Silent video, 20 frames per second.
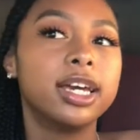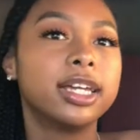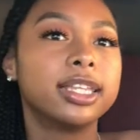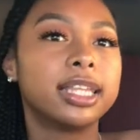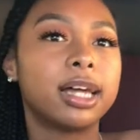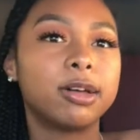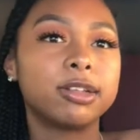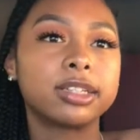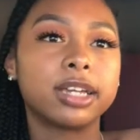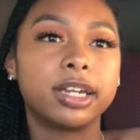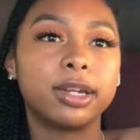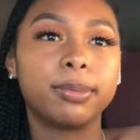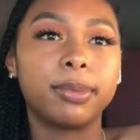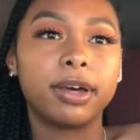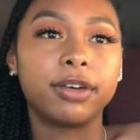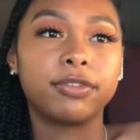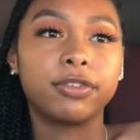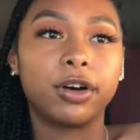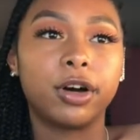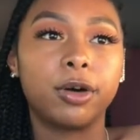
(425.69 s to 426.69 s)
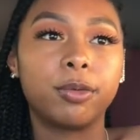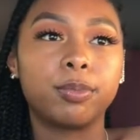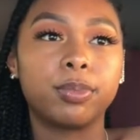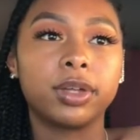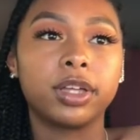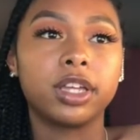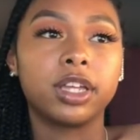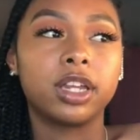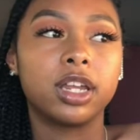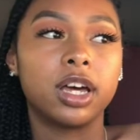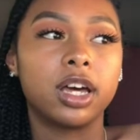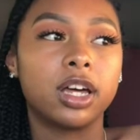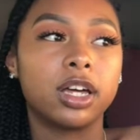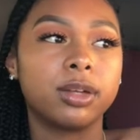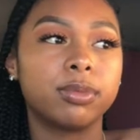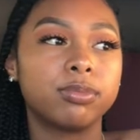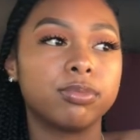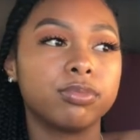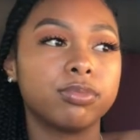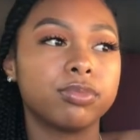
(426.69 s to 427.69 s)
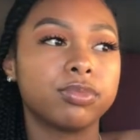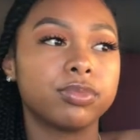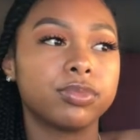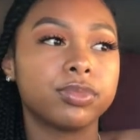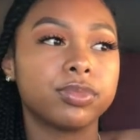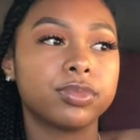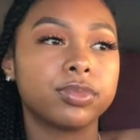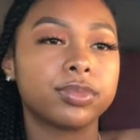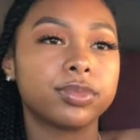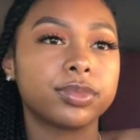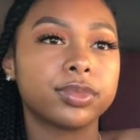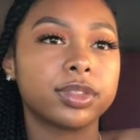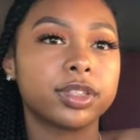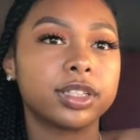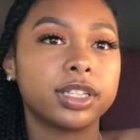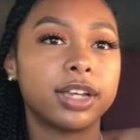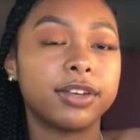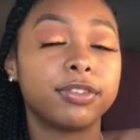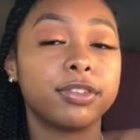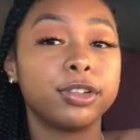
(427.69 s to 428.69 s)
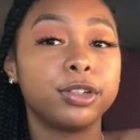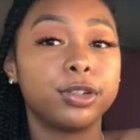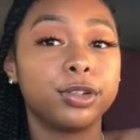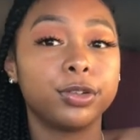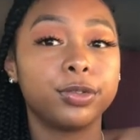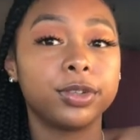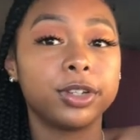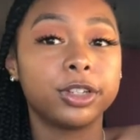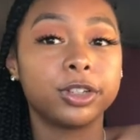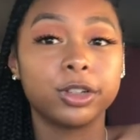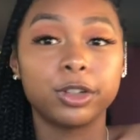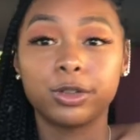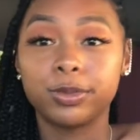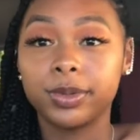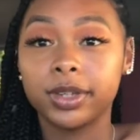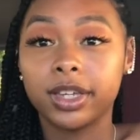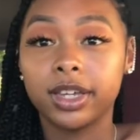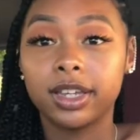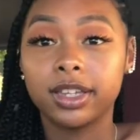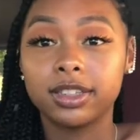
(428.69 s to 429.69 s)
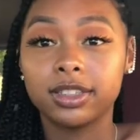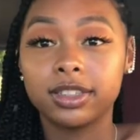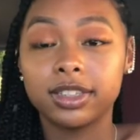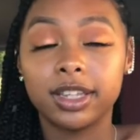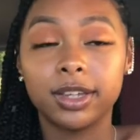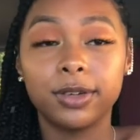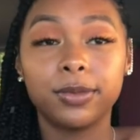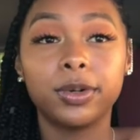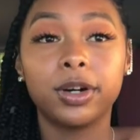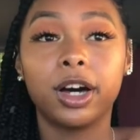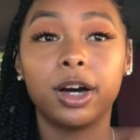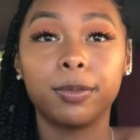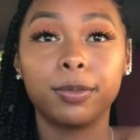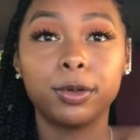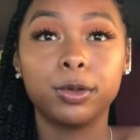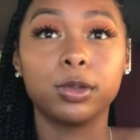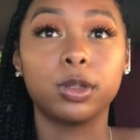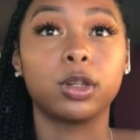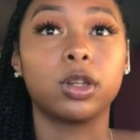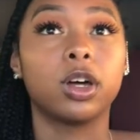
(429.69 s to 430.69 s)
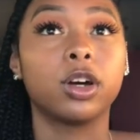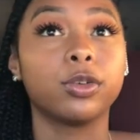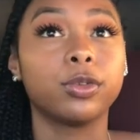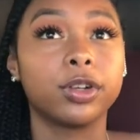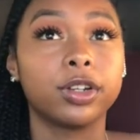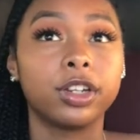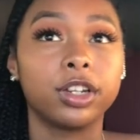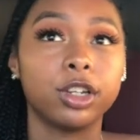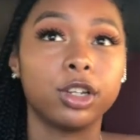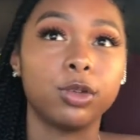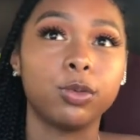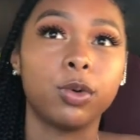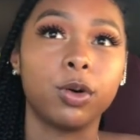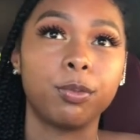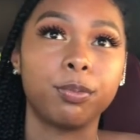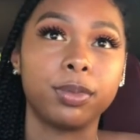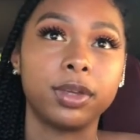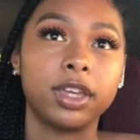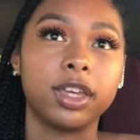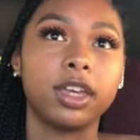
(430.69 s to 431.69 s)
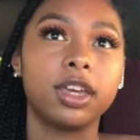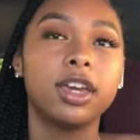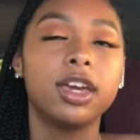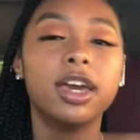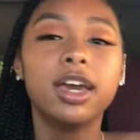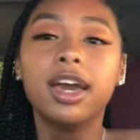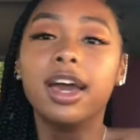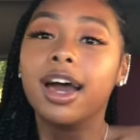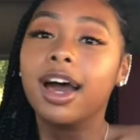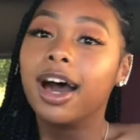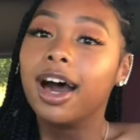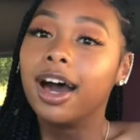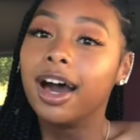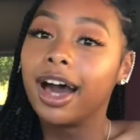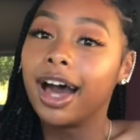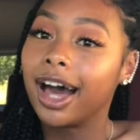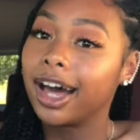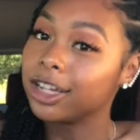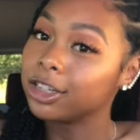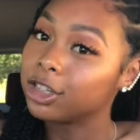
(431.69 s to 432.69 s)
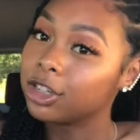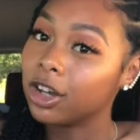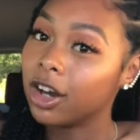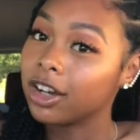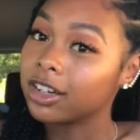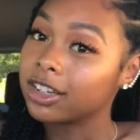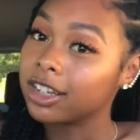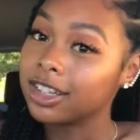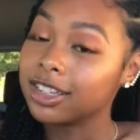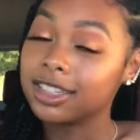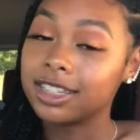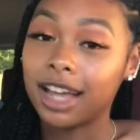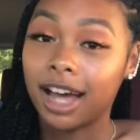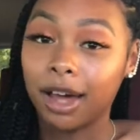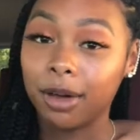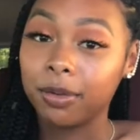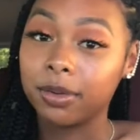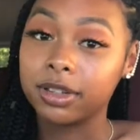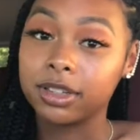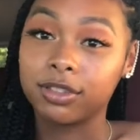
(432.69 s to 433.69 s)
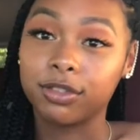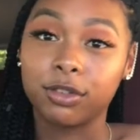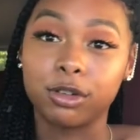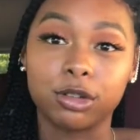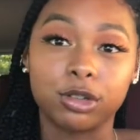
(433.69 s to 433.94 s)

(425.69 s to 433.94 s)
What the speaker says: That was kind of my fault, but definitely do your research, because it will help you in the long run and you won't be as shocked as I was, for